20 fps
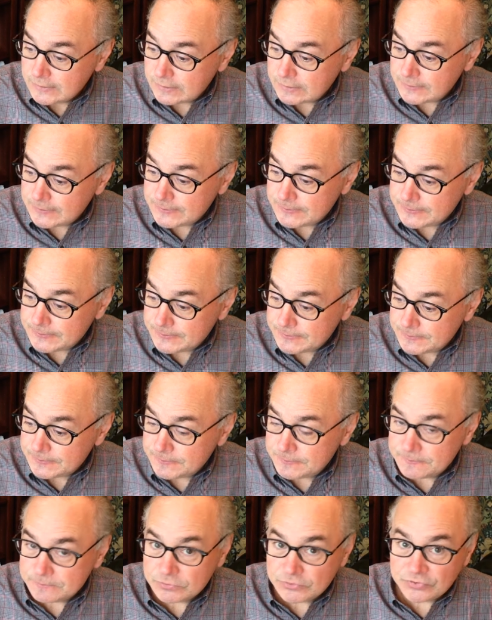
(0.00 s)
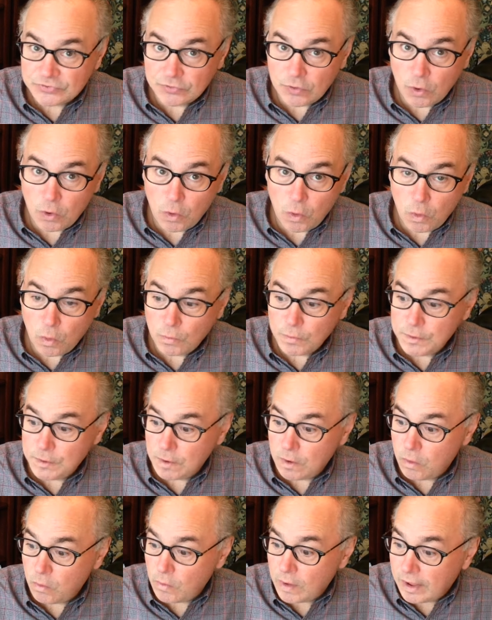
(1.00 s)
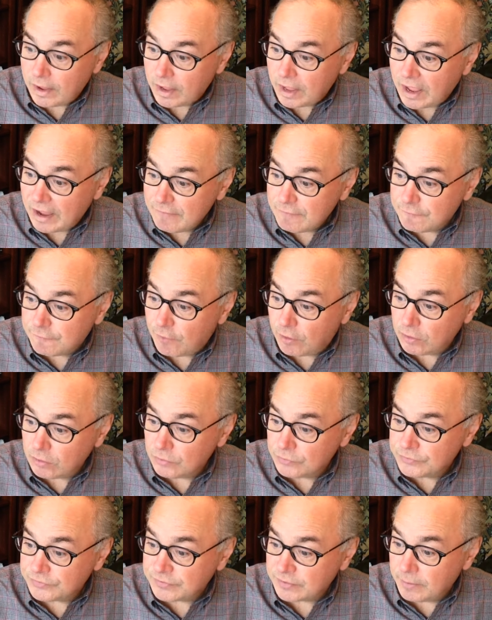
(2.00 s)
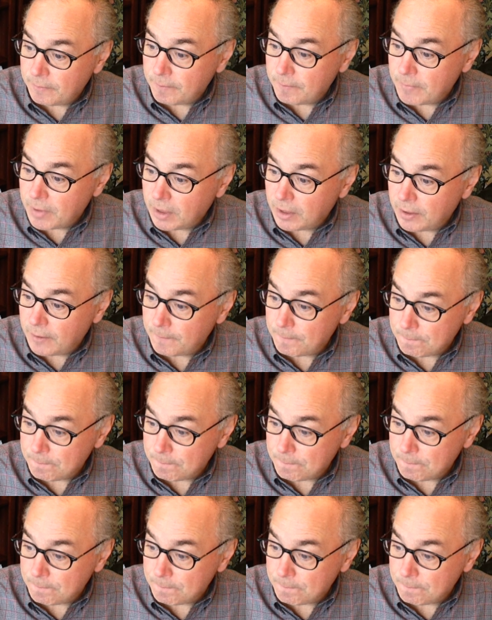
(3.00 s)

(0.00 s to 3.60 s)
Uh, so you know I, I follow some uh,